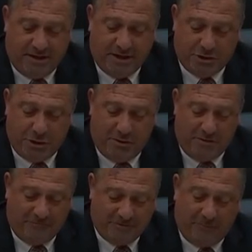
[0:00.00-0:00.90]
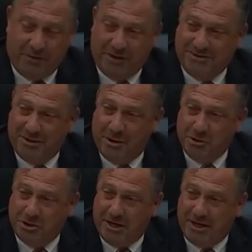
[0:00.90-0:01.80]
an issue of something's
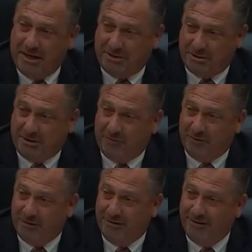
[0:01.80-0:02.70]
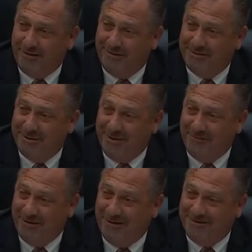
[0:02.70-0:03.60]
negotiated and it's delivered to
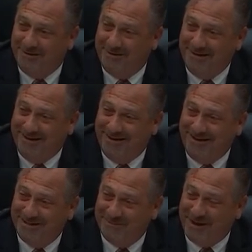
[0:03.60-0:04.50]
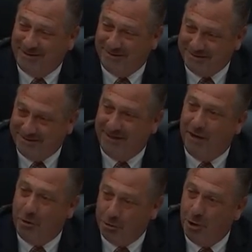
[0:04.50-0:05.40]
the inspectors and said, now
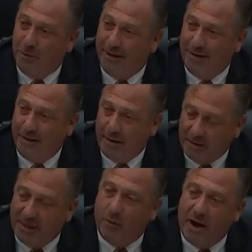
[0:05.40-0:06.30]
go do it. They were